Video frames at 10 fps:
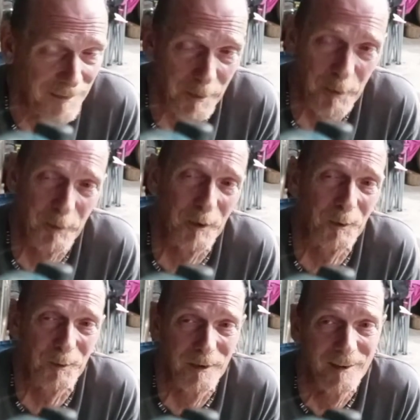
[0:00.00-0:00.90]
or even
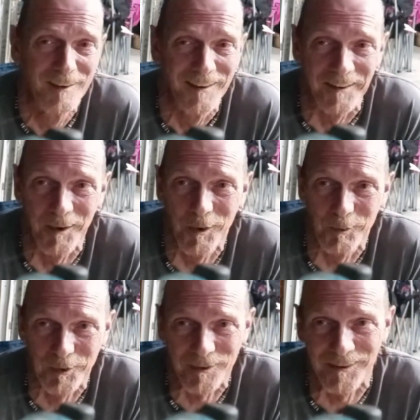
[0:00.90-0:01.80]
old
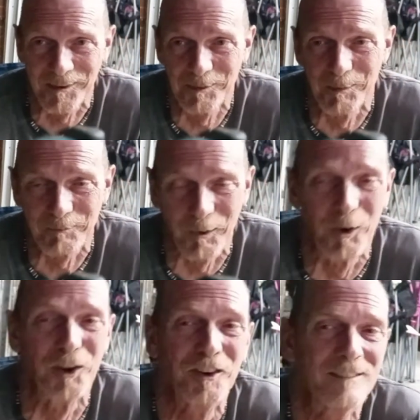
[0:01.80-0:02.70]
Garrett with Cletus
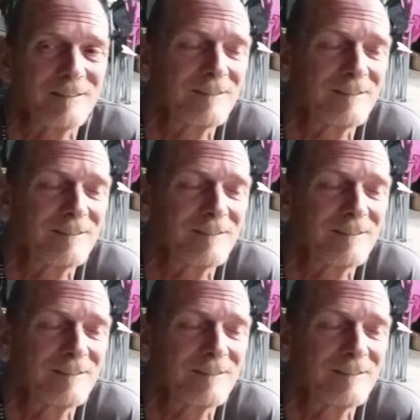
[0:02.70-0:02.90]
Barton.